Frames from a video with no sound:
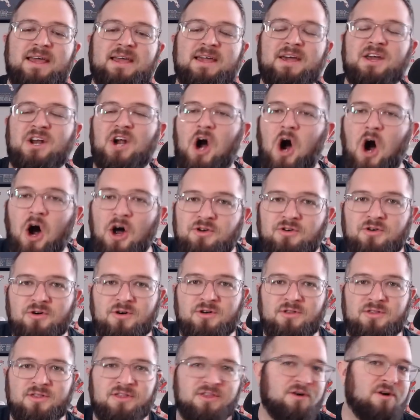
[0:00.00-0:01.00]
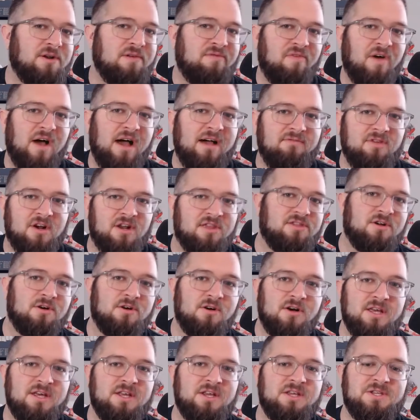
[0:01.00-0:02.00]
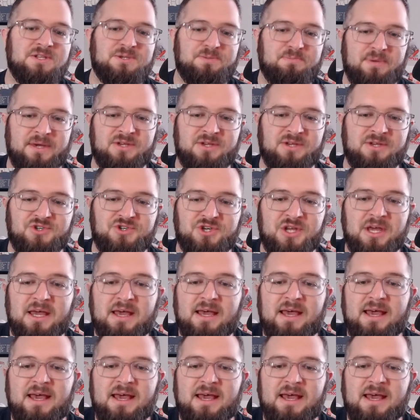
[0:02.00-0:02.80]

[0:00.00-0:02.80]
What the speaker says: and 135 and a third innings pitched,